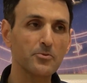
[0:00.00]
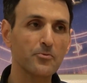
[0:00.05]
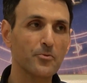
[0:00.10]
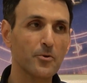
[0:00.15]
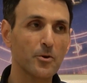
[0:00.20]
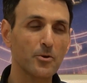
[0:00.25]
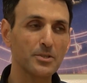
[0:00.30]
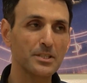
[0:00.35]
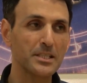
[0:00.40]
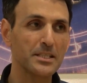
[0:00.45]
of
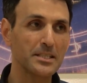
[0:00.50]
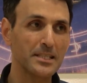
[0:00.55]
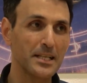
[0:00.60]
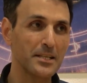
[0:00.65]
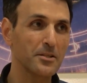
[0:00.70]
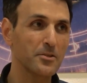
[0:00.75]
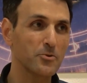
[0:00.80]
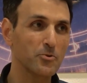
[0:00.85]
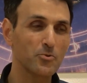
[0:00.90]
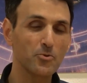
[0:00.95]
course, has
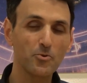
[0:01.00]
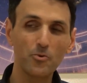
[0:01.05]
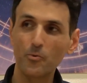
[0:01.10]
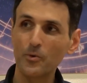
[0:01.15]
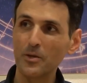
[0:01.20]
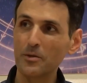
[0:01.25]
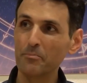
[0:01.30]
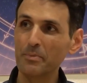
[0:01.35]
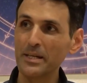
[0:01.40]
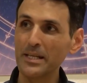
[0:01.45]
nothing to do
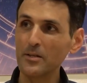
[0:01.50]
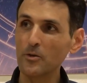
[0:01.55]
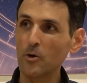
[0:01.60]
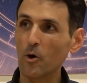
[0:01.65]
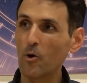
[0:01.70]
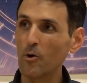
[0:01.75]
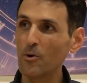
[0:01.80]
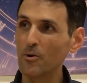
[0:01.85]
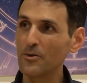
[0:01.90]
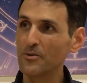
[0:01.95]
with being
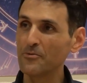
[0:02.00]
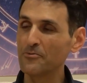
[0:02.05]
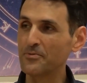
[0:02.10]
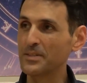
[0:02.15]
old